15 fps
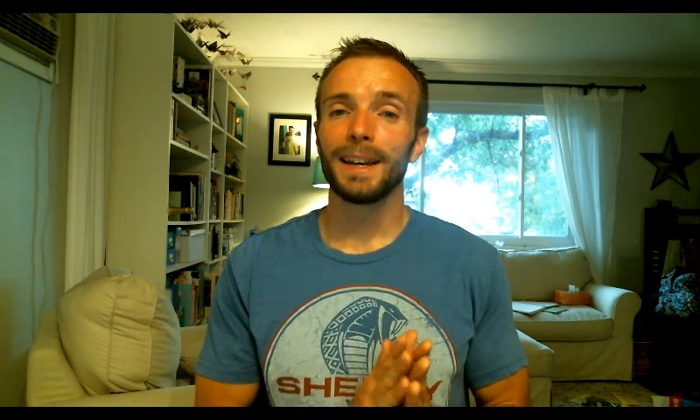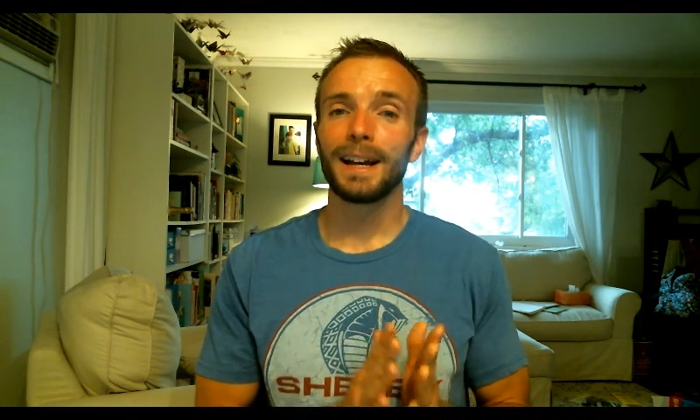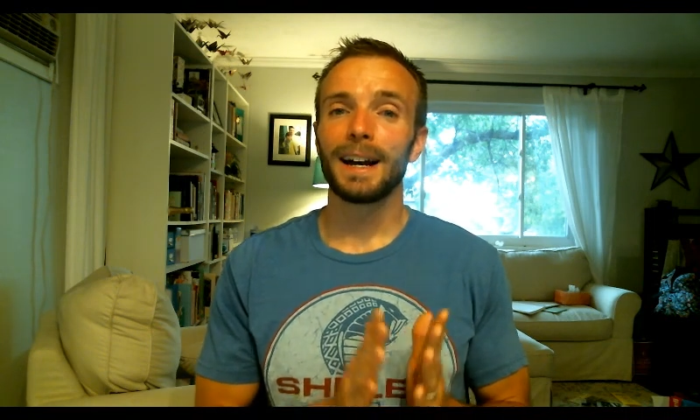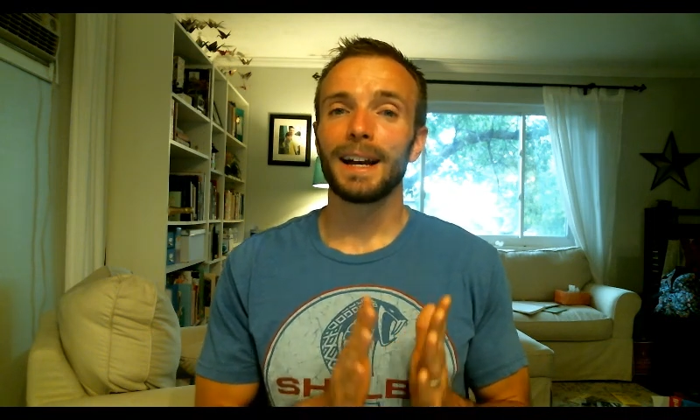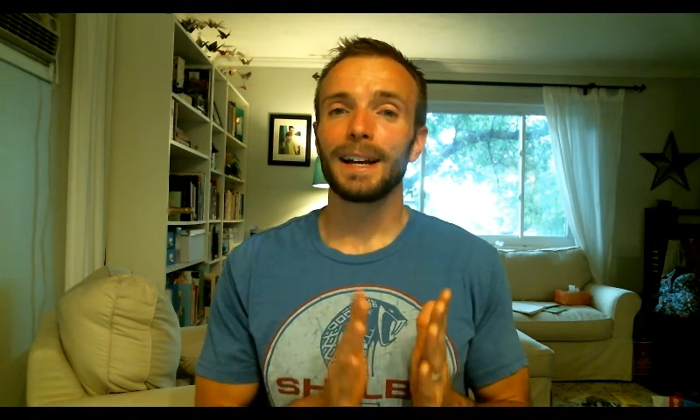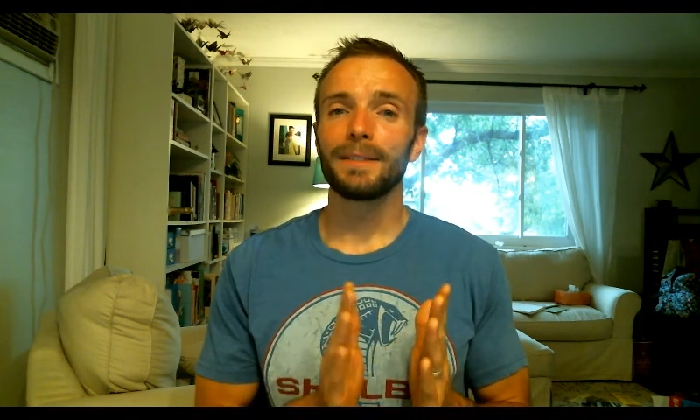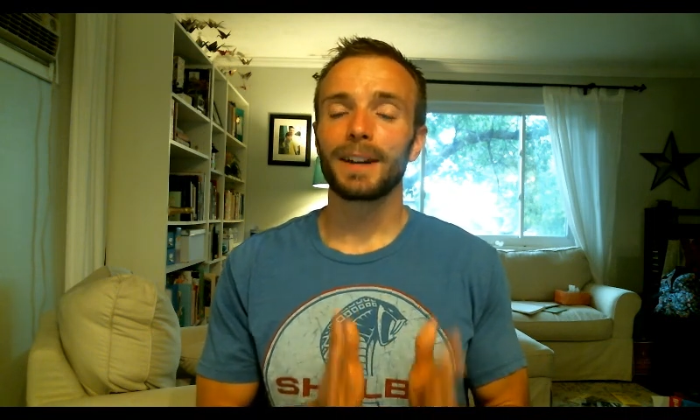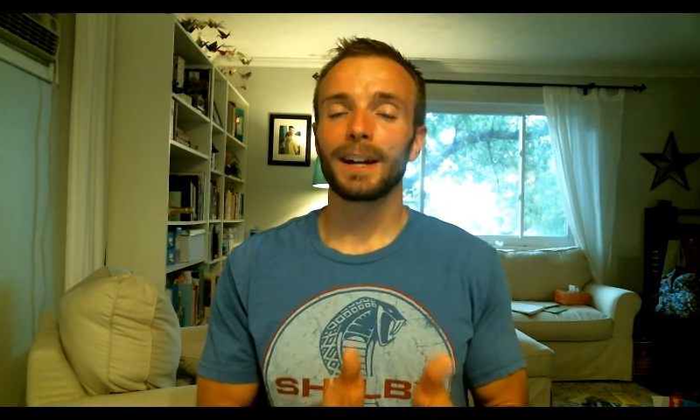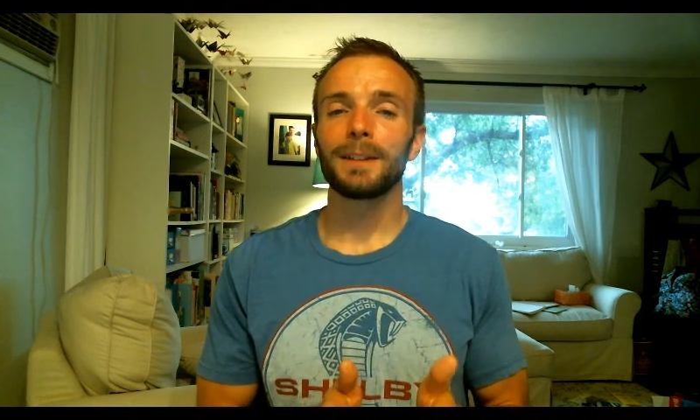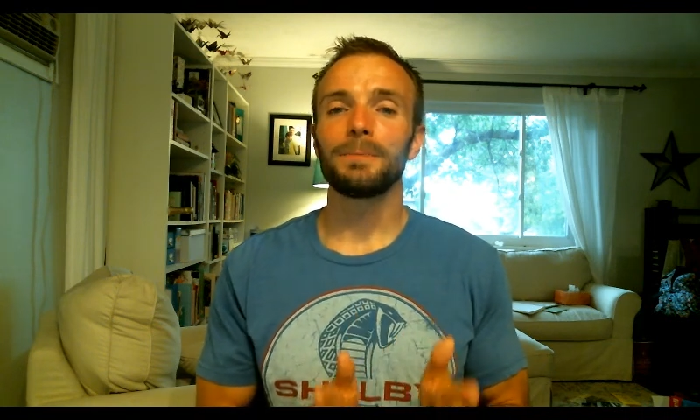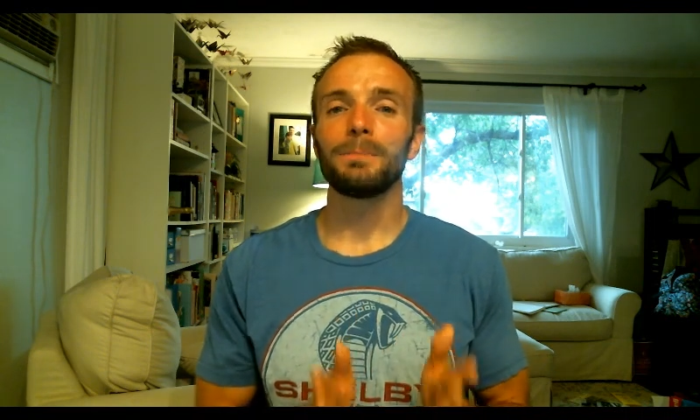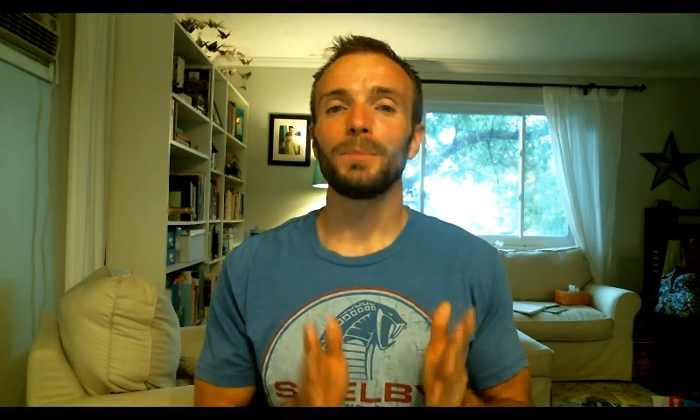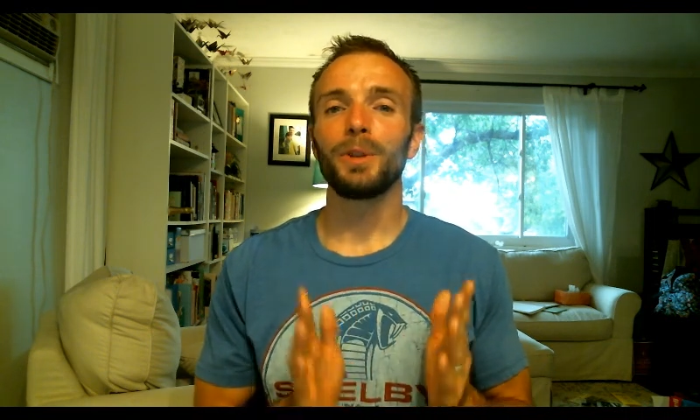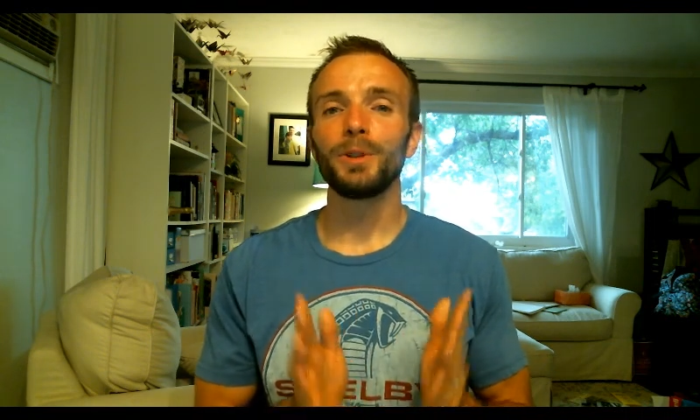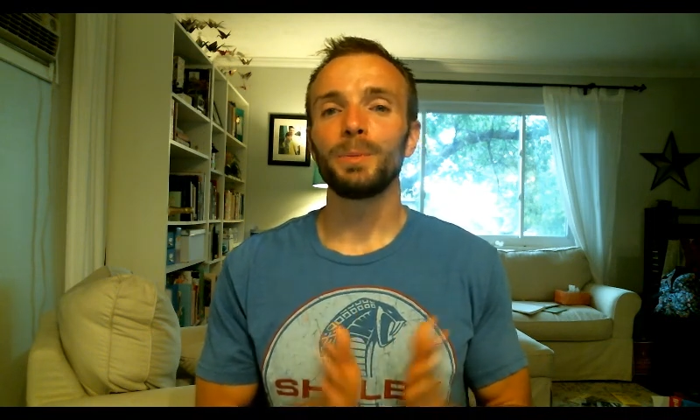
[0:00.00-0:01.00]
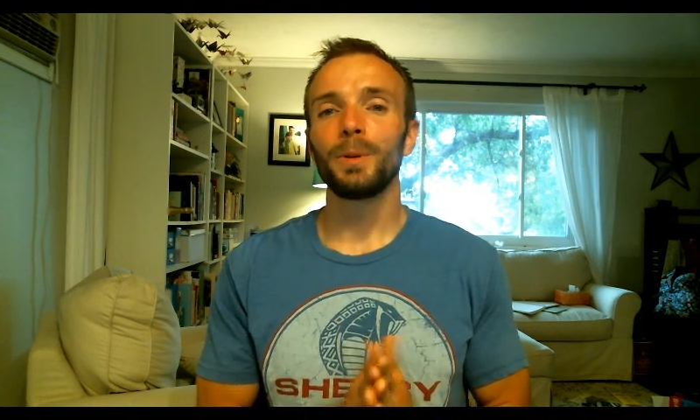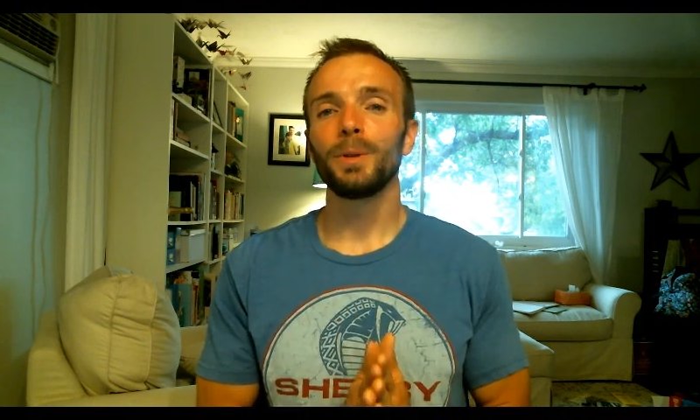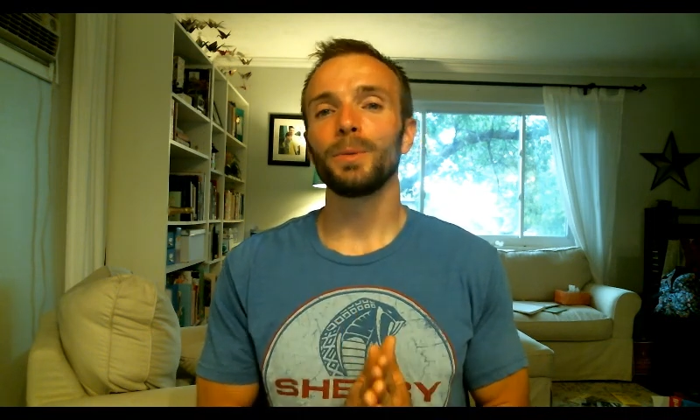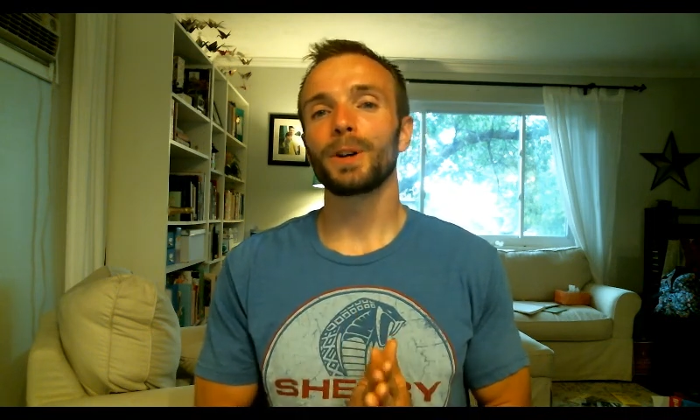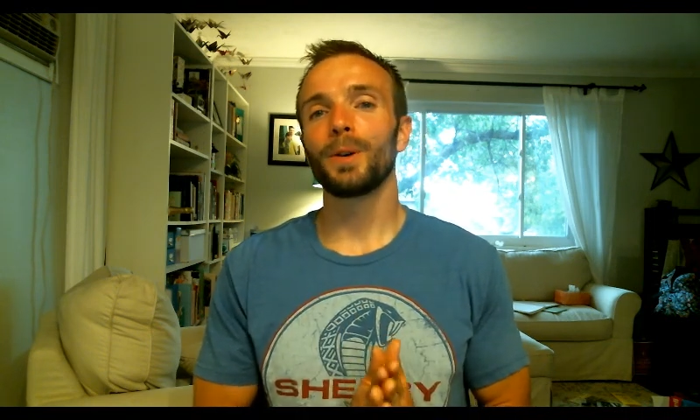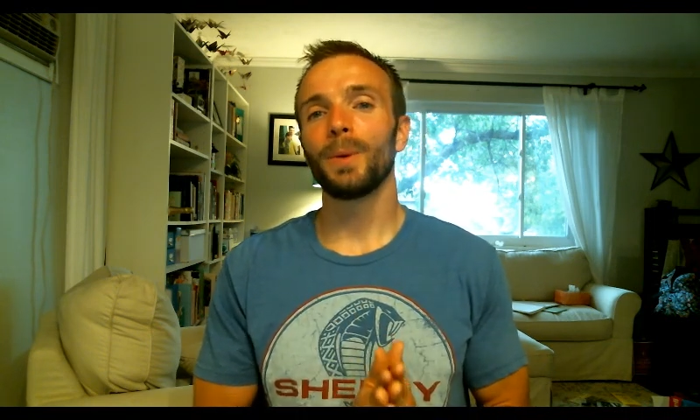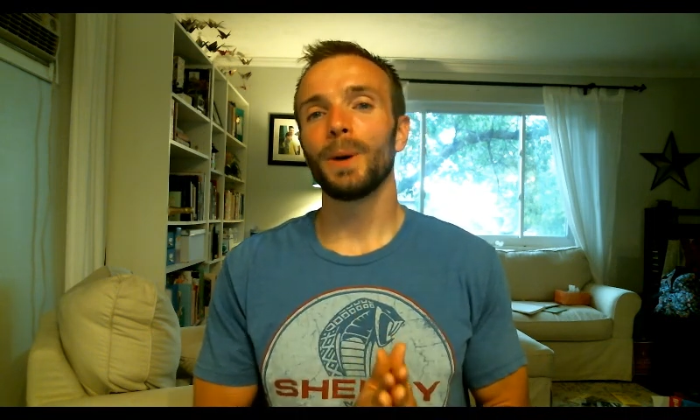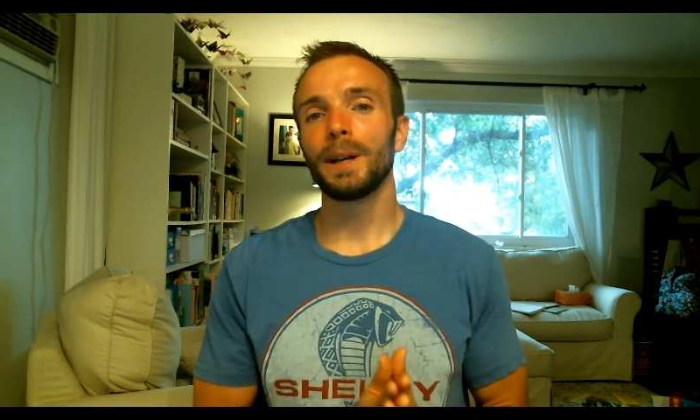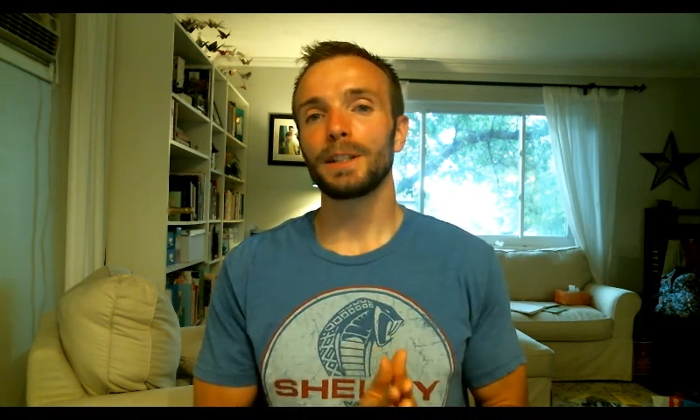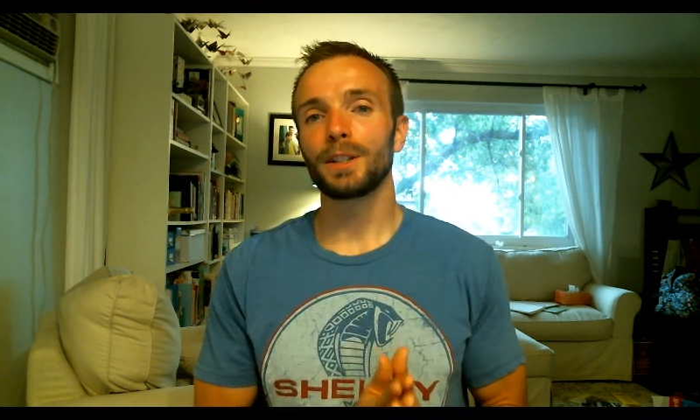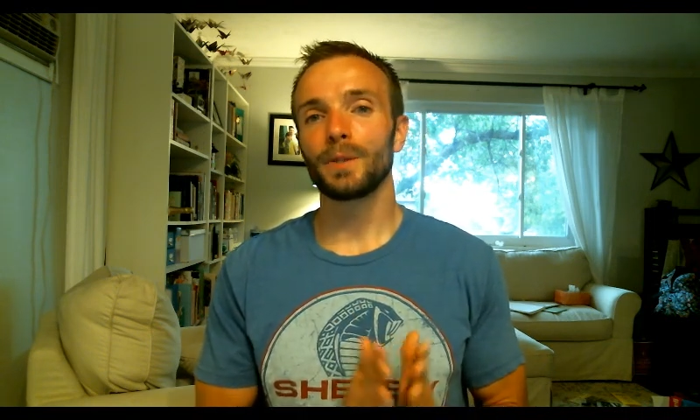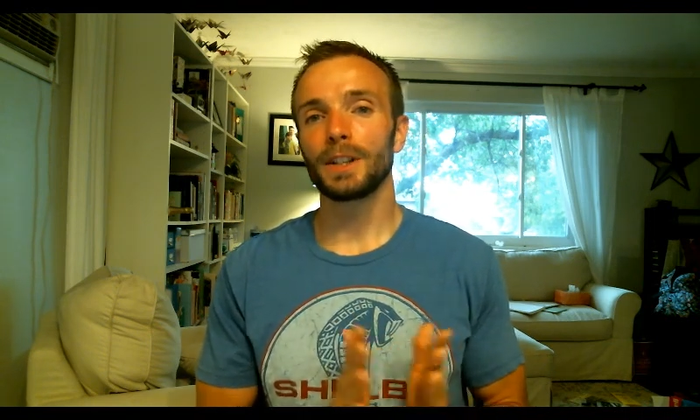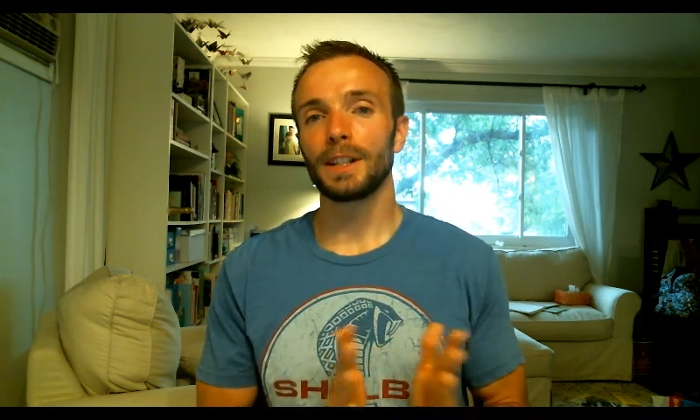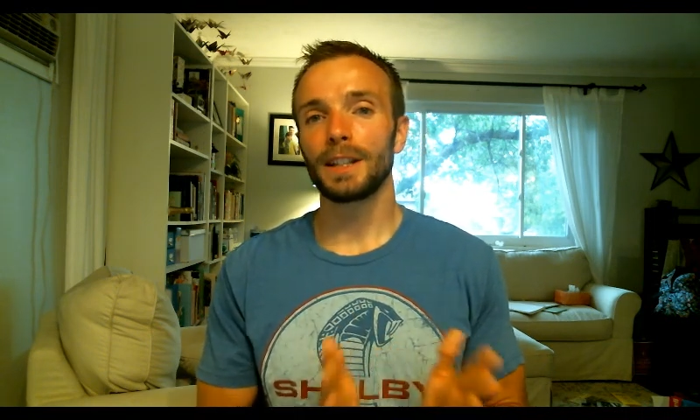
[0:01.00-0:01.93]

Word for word: I have gotten multiple requests over the